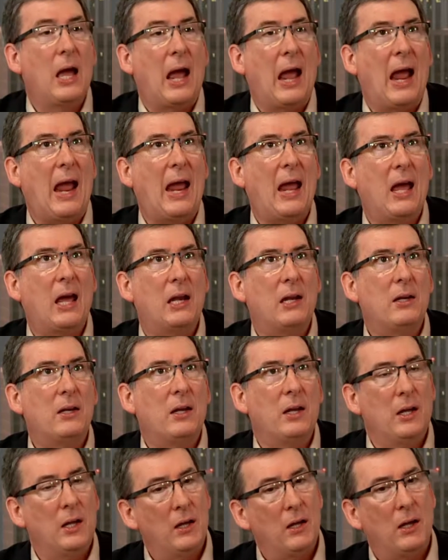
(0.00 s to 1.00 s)
And
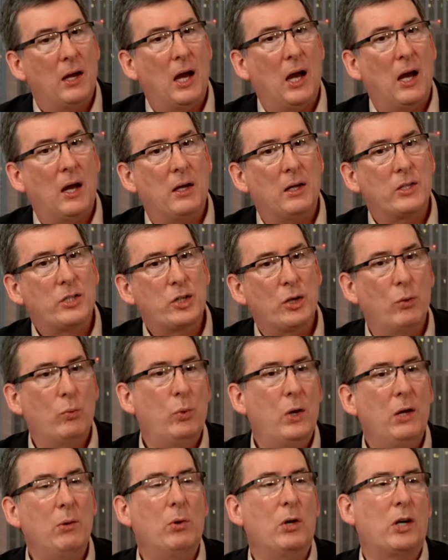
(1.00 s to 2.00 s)
so
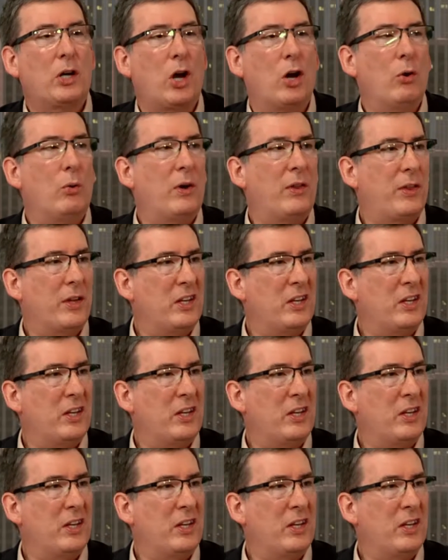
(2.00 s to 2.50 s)
we will go with a